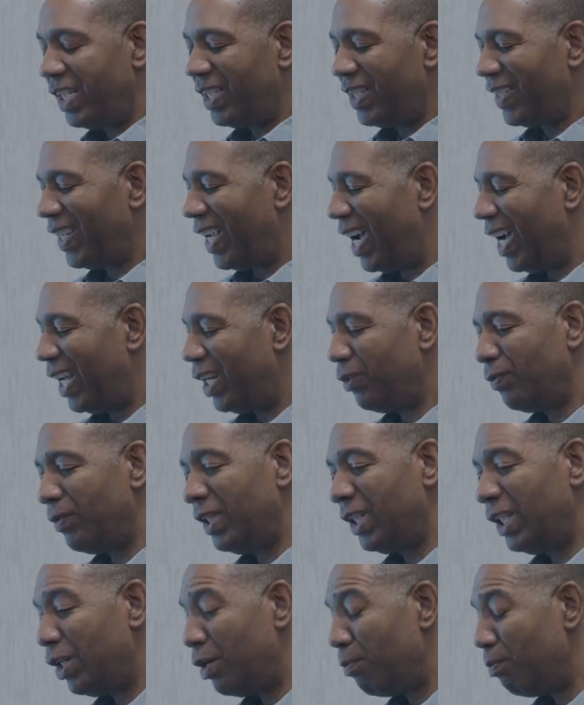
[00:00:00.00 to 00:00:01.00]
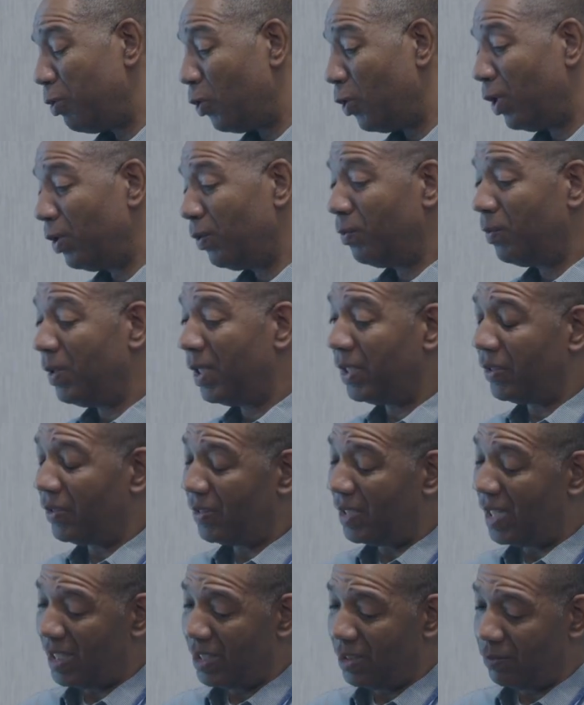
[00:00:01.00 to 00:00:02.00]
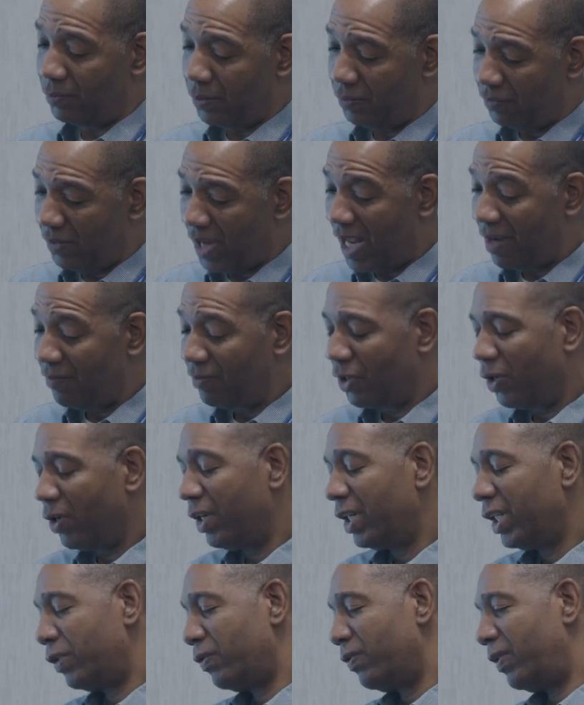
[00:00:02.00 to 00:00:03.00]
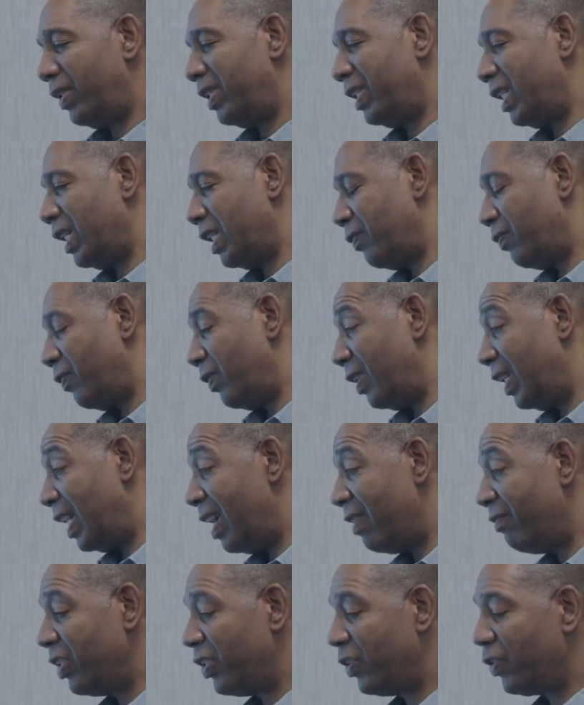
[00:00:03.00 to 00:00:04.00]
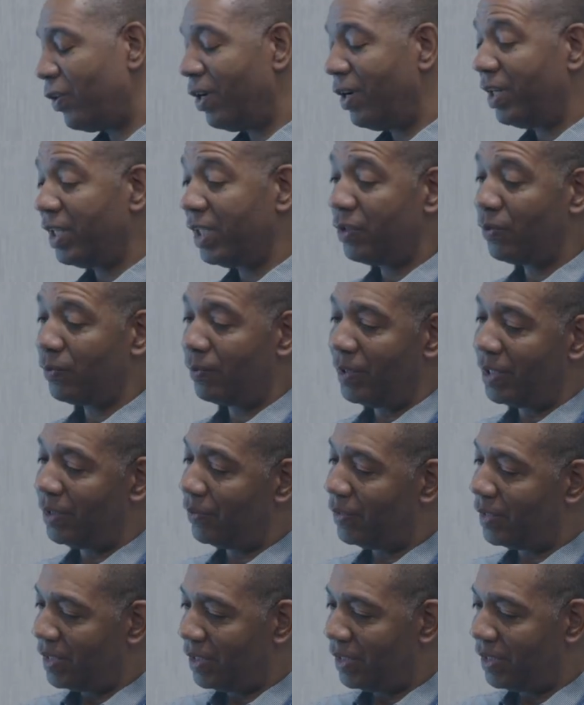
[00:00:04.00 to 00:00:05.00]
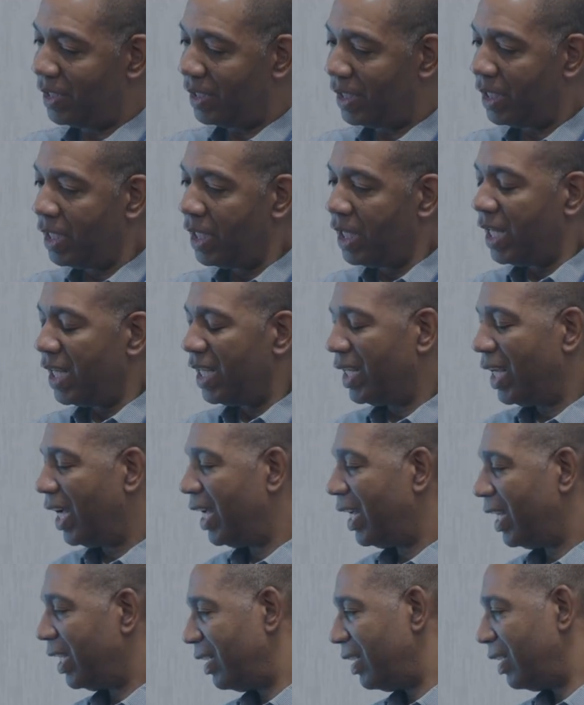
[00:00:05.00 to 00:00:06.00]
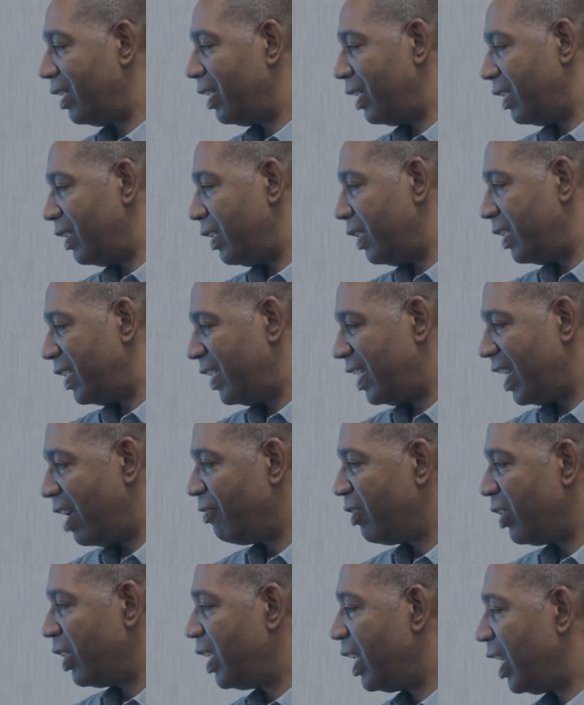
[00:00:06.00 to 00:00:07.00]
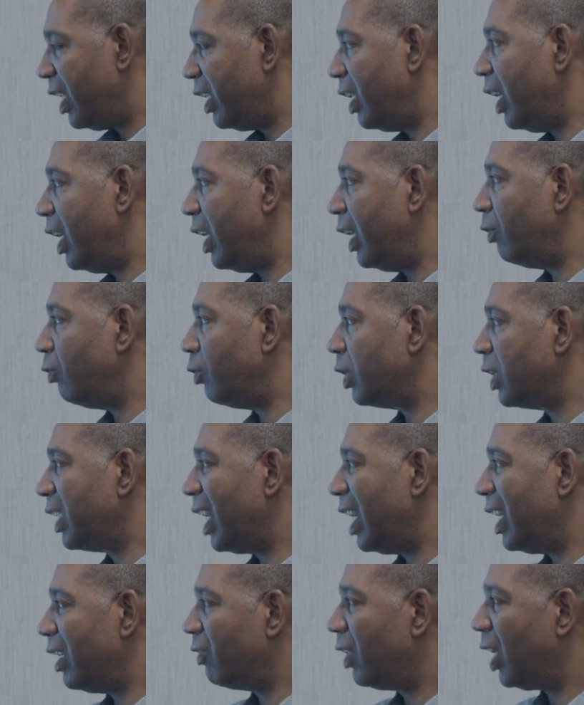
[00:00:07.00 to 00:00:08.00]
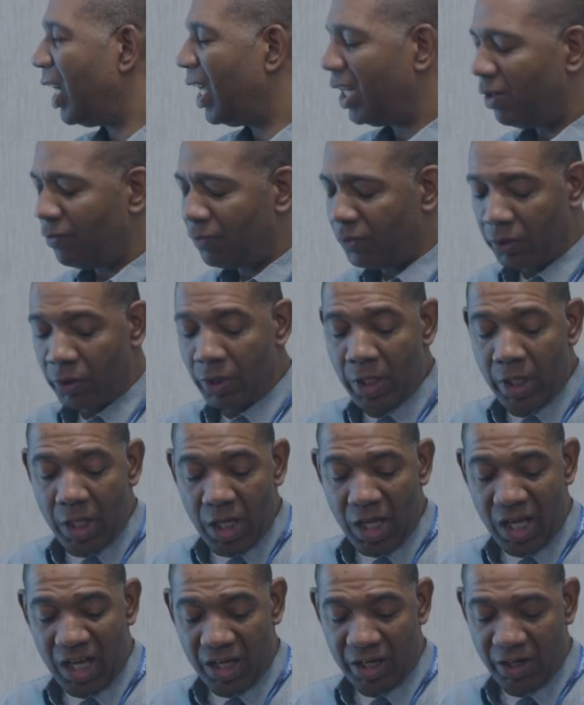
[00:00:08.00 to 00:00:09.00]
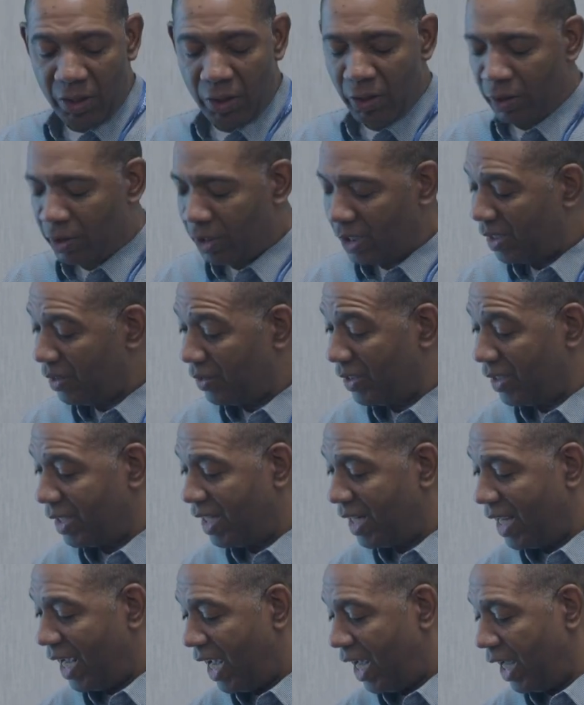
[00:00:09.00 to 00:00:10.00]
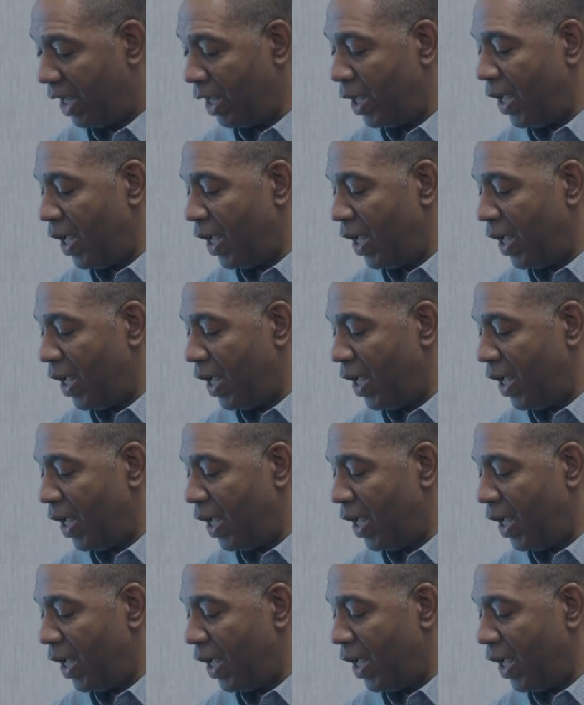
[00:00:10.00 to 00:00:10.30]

kind of really important, whether you're testing for 5 targets, whether you're testing for 11 targets, whether it's the 7 that was kind of gone over earlier today.